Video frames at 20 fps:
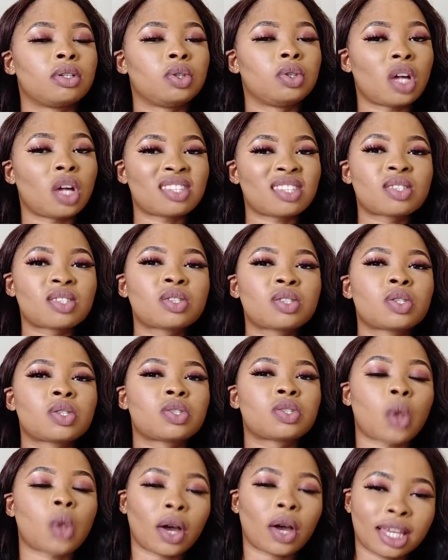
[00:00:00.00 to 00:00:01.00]
not
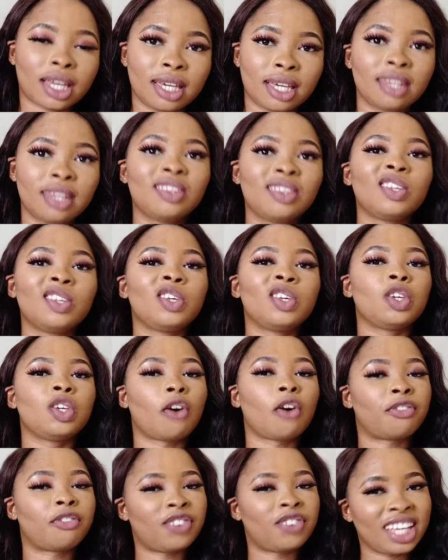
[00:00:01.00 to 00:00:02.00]
stocking
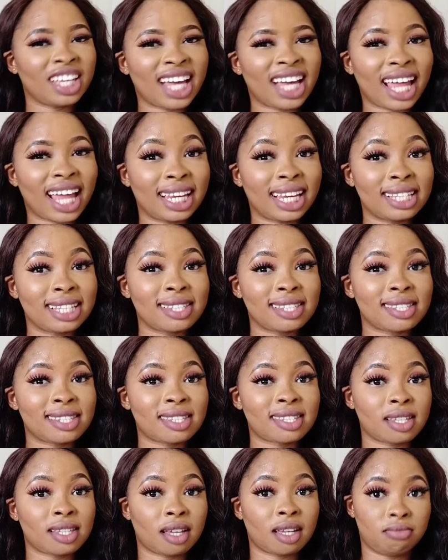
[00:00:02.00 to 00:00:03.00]
your
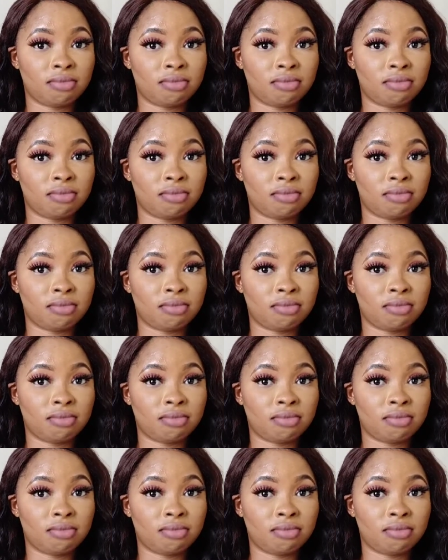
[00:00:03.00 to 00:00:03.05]
fingerlings